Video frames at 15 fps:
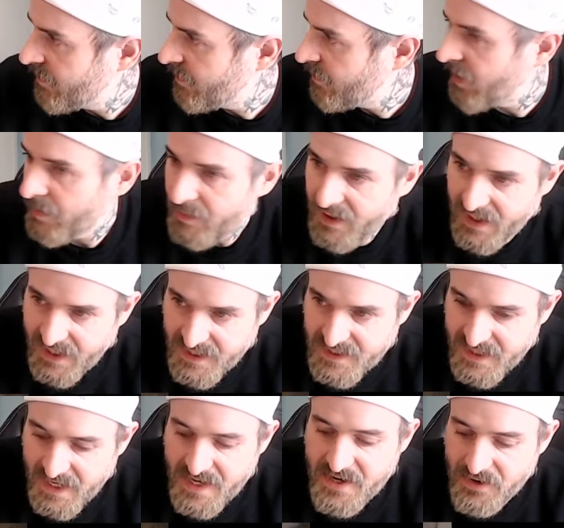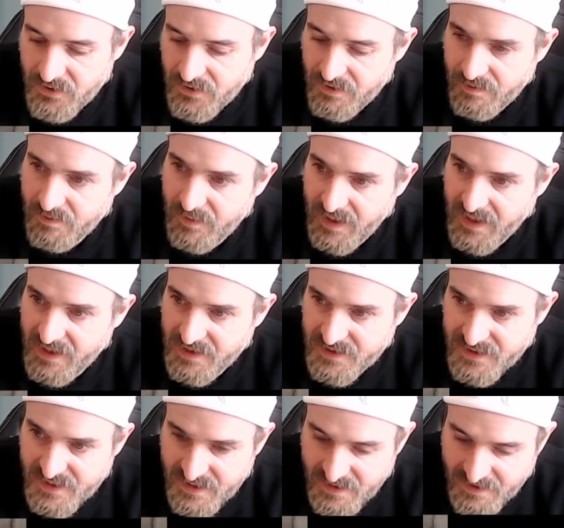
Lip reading: but I'm going to continue because